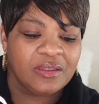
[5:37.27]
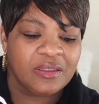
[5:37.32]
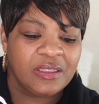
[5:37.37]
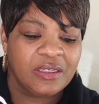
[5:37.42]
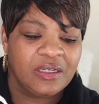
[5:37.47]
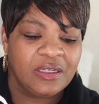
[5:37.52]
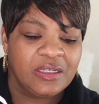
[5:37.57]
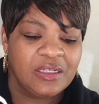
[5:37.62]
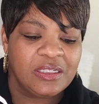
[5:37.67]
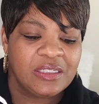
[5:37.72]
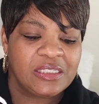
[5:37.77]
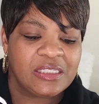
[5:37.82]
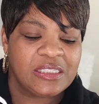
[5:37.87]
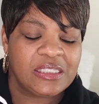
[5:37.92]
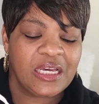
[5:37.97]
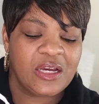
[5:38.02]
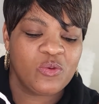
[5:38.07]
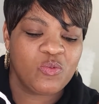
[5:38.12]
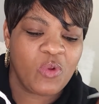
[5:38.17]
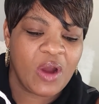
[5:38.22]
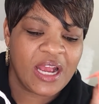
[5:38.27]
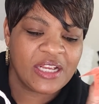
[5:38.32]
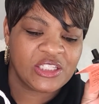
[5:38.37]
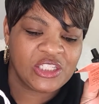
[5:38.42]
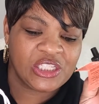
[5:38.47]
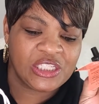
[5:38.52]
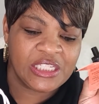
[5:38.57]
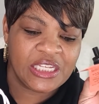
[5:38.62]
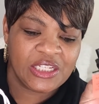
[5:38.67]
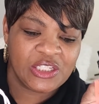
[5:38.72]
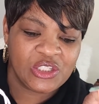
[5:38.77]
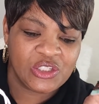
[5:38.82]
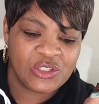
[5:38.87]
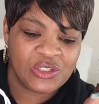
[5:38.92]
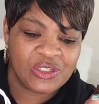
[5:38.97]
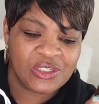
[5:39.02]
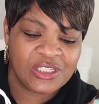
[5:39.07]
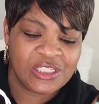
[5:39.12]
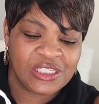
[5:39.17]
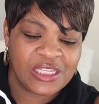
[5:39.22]
the
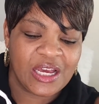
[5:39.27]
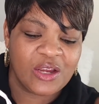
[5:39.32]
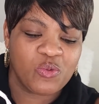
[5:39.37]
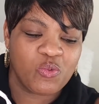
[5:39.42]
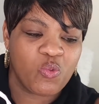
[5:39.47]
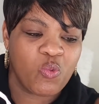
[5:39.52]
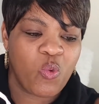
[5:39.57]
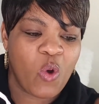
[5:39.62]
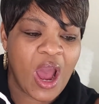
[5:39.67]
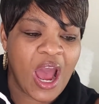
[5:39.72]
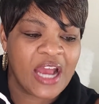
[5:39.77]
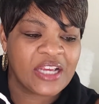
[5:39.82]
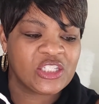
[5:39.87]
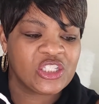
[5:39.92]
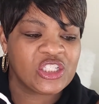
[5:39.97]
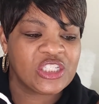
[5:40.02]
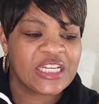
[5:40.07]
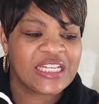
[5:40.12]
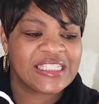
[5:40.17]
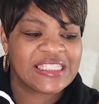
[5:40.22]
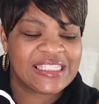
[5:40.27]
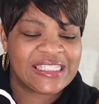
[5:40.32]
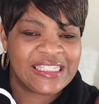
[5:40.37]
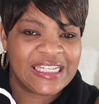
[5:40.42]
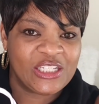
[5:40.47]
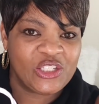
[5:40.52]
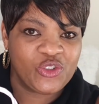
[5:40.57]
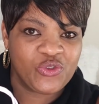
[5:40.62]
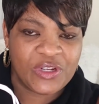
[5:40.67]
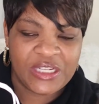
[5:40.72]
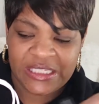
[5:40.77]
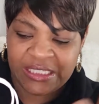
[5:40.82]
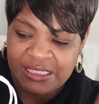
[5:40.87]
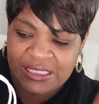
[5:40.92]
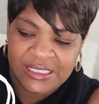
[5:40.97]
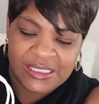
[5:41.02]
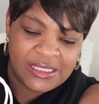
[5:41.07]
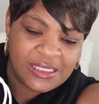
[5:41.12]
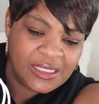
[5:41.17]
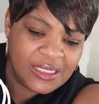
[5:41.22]
sun-washed
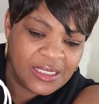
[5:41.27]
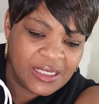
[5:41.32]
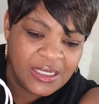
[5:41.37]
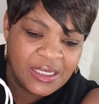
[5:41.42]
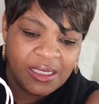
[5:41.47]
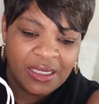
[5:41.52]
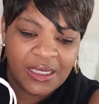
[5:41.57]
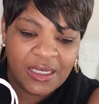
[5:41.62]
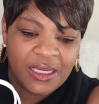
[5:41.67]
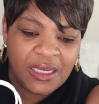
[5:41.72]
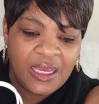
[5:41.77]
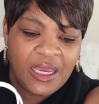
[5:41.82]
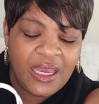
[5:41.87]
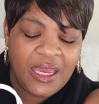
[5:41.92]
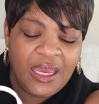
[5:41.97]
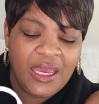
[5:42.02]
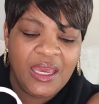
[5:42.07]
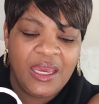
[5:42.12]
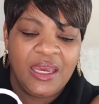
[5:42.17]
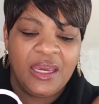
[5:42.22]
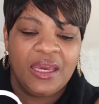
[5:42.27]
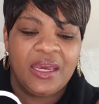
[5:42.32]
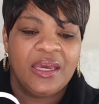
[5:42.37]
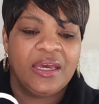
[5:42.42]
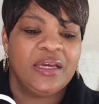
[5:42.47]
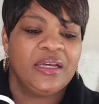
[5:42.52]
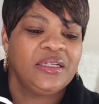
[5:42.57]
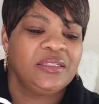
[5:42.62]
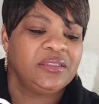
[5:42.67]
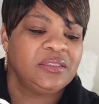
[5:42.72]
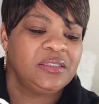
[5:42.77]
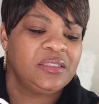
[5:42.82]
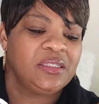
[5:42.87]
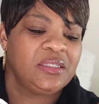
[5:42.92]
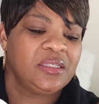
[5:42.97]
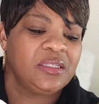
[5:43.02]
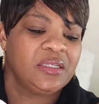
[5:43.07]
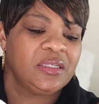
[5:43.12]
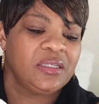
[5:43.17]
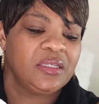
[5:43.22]
citrus, and
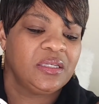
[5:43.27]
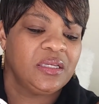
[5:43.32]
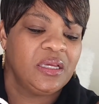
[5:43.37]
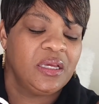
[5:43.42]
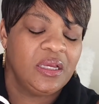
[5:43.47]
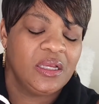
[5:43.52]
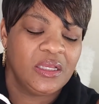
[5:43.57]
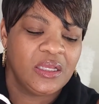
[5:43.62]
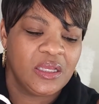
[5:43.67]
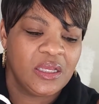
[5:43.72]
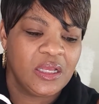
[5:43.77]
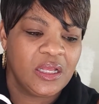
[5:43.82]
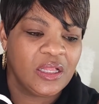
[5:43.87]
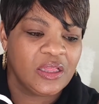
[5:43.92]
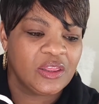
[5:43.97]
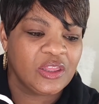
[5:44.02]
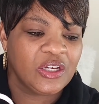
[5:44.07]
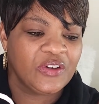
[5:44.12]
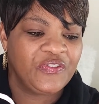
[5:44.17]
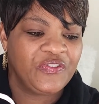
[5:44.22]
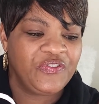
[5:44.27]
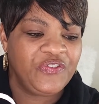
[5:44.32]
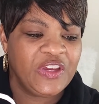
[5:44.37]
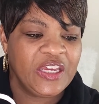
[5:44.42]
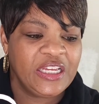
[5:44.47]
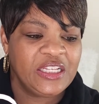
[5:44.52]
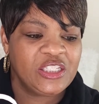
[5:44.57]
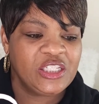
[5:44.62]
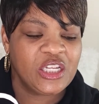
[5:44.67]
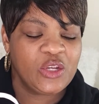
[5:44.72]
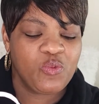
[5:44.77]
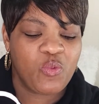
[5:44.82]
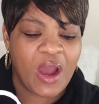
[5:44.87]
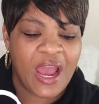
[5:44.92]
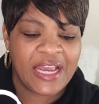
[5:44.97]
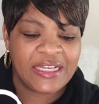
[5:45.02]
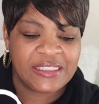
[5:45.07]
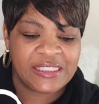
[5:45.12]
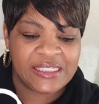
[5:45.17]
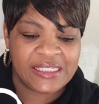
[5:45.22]
the Fiji
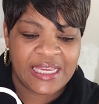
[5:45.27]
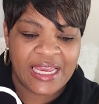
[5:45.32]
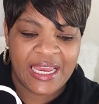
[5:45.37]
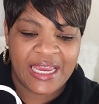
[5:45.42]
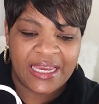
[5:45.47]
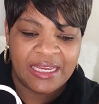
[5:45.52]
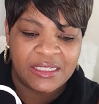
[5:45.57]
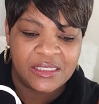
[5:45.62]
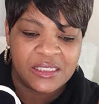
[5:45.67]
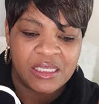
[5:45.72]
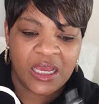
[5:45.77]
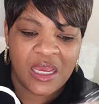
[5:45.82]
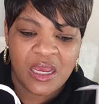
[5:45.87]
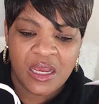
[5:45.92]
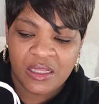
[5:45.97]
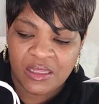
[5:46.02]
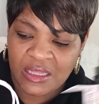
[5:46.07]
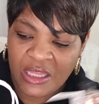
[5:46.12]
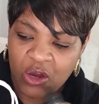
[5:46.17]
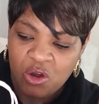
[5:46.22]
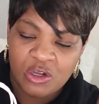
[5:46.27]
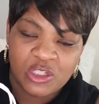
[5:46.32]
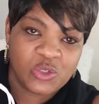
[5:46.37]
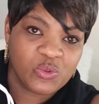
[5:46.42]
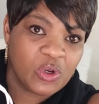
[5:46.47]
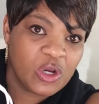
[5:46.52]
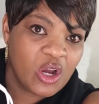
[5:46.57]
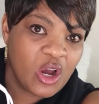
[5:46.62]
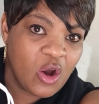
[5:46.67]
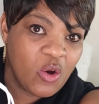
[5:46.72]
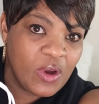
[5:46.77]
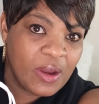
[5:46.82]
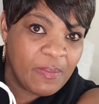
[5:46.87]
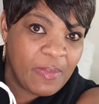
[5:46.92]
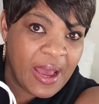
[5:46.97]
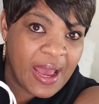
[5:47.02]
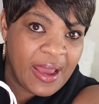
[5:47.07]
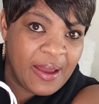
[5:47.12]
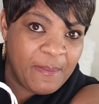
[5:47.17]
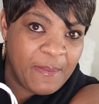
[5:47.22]
white sands. Those will go in
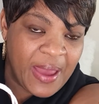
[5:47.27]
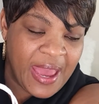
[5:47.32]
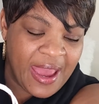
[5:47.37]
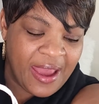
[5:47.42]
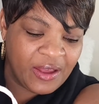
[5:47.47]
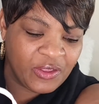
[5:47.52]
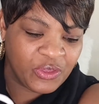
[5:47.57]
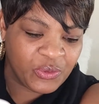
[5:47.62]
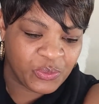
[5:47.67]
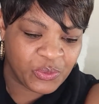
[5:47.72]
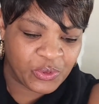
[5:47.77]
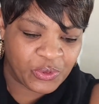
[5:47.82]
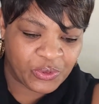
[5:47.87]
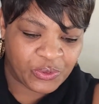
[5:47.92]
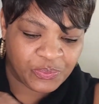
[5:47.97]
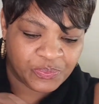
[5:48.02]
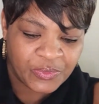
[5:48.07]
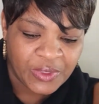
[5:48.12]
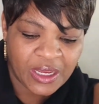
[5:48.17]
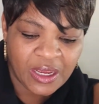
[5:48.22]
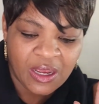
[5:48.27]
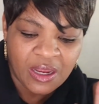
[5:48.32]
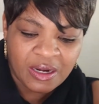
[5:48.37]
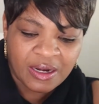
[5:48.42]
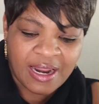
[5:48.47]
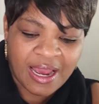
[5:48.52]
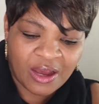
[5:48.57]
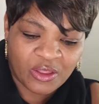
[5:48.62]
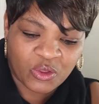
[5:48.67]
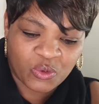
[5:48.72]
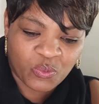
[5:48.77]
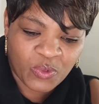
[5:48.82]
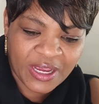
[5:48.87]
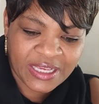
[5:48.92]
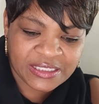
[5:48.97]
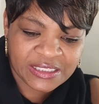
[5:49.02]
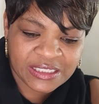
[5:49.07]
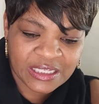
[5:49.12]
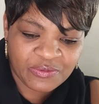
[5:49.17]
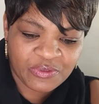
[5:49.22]
my bathroom. Now the
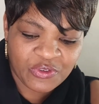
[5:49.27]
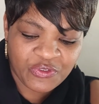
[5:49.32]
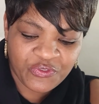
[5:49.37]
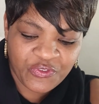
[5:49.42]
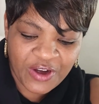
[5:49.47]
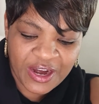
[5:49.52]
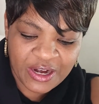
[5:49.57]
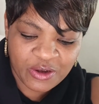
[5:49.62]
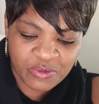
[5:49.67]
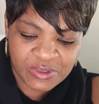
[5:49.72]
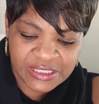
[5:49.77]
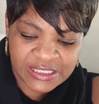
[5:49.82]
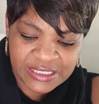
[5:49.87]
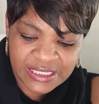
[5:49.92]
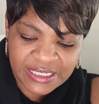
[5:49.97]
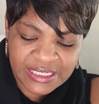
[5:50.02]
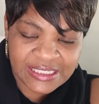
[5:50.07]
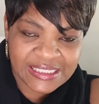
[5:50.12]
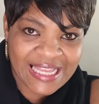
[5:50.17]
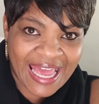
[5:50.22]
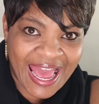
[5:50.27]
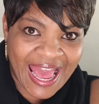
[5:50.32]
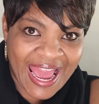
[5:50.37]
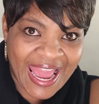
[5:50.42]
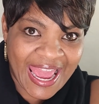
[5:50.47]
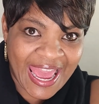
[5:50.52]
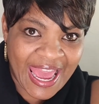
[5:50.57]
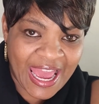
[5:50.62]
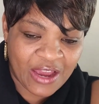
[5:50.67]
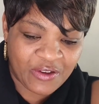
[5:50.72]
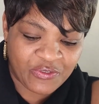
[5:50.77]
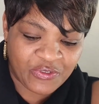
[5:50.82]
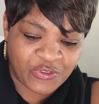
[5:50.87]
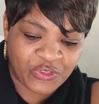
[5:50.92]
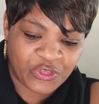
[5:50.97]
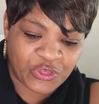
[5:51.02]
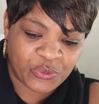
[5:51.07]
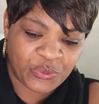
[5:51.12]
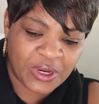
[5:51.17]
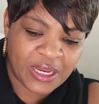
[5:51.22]
rest of the fragrances, I have
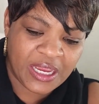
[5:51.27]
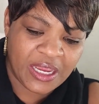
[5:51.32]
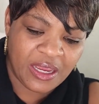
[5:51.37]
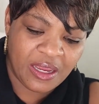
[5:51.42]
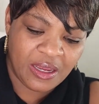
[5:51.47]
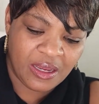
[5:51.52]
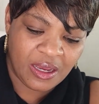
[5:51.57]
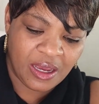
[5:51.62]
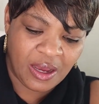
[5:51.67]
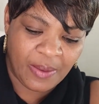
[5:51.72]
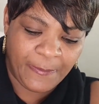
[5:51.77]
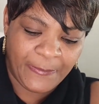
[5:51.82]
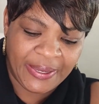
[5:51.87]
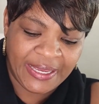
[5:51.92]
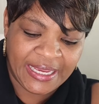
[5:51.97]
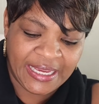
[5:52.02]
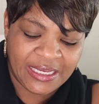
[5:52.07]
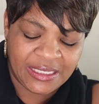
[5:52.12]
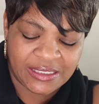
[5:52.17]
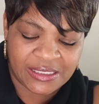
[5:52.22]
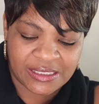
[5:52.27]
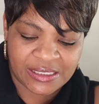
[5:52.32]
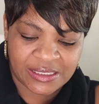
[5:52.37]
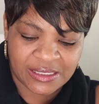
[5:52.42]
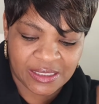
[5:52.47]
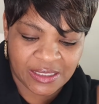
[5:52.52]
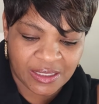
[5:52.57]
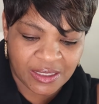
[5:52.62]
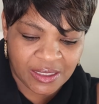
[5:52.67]
three apiece,